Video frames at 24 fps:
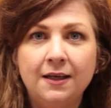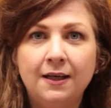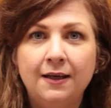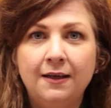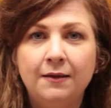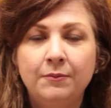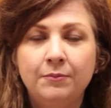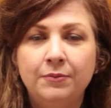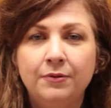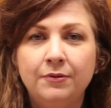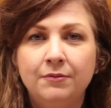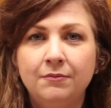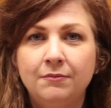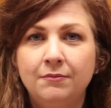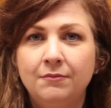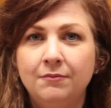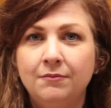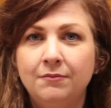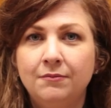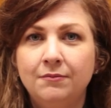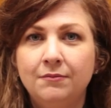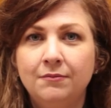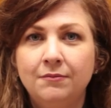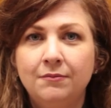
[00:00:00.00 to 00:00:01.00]
up,
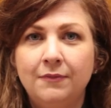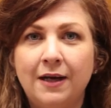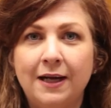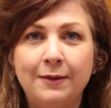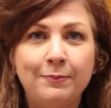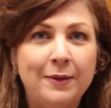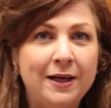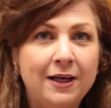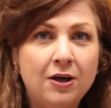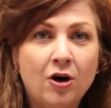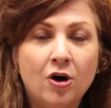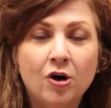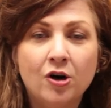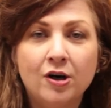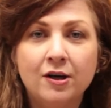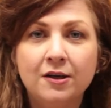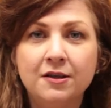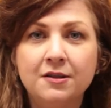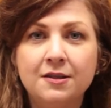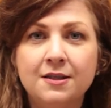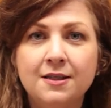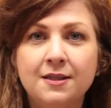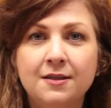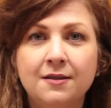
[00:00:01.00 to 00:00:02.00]
I make
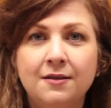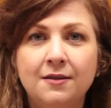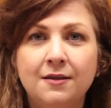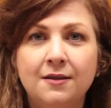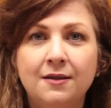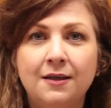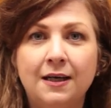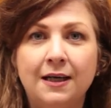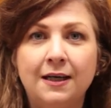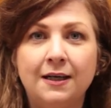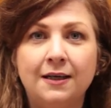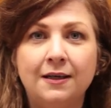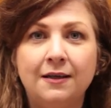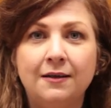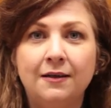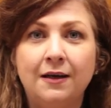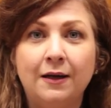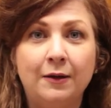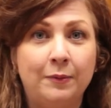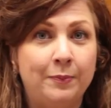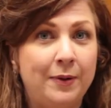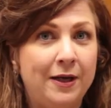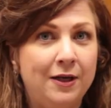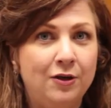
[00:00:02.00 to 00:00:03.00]
art,
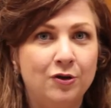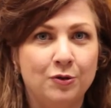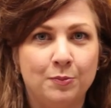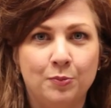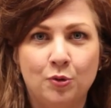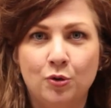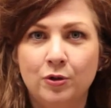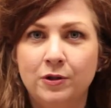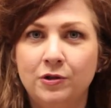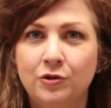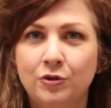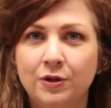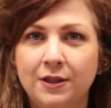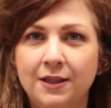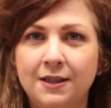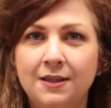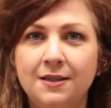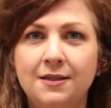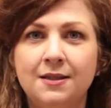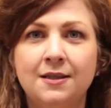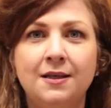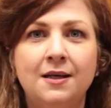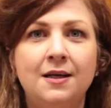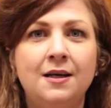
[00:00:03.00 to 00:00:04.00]
I paint your
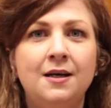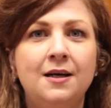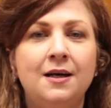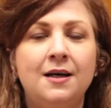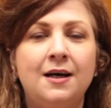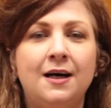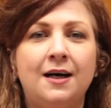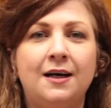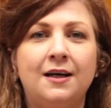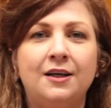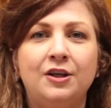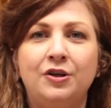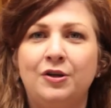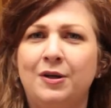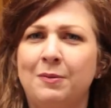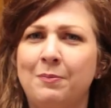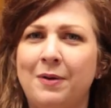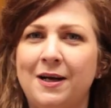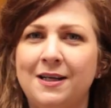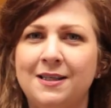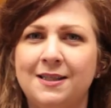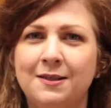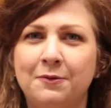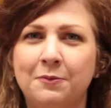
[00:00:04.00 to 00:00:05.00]
portrait, you can
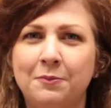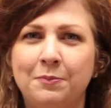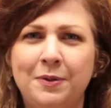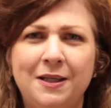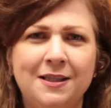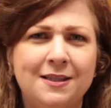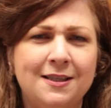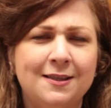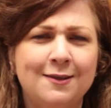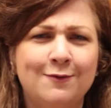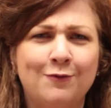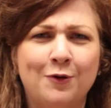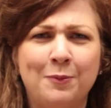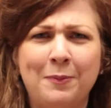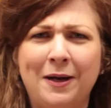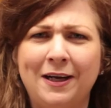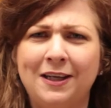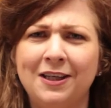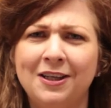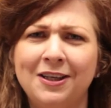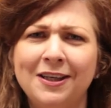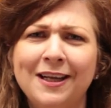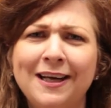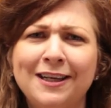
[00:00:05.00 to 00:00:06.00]
buy some pieces from my
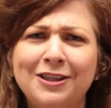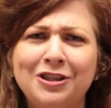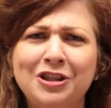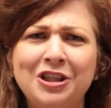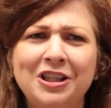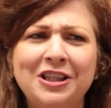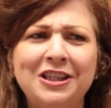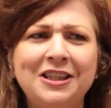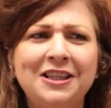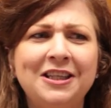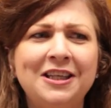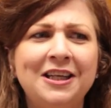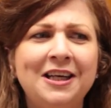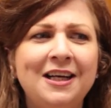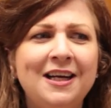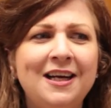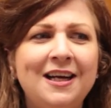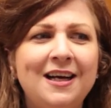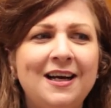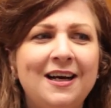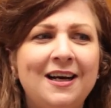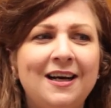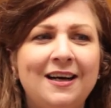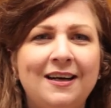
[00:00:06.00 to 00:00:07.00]
collection.
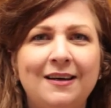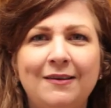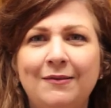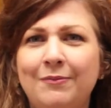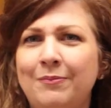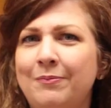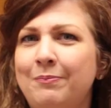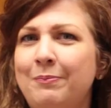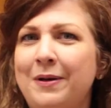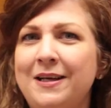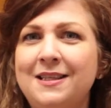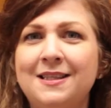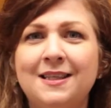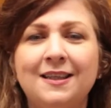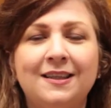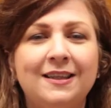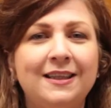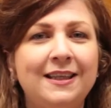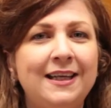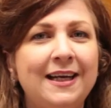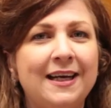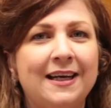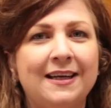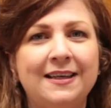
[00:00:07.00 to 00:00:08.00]

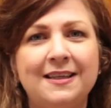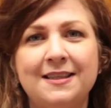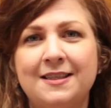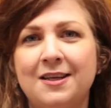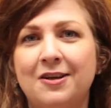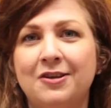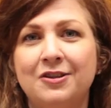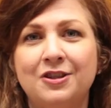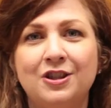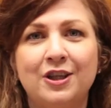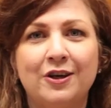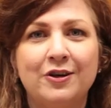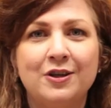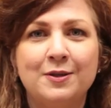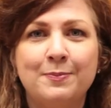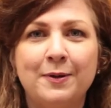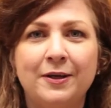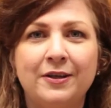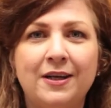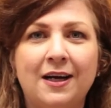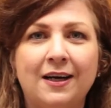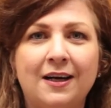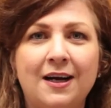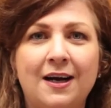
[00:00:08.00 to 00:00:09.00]
Basically, yeah, it's all at
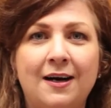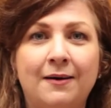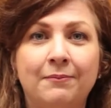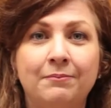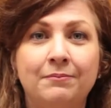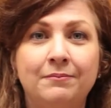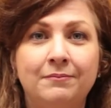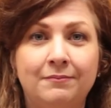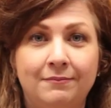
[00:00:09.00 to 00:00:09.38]
SharonSpell.com.